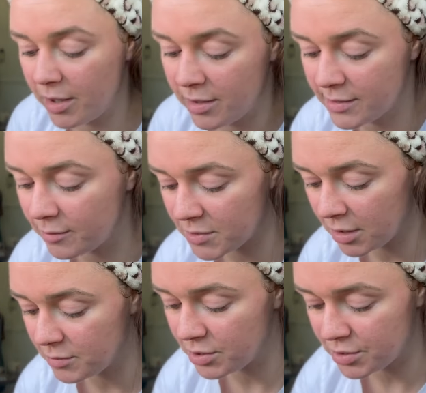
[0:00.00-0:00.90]

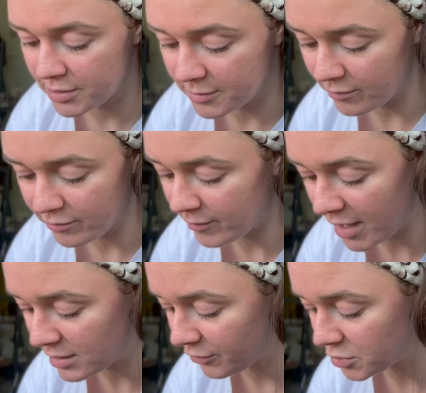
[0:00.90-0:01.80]
sometimes you just
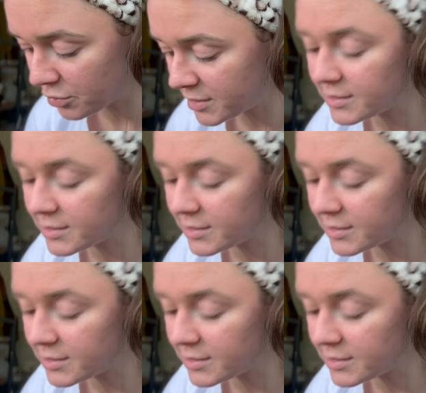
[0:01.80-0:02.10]
make different choices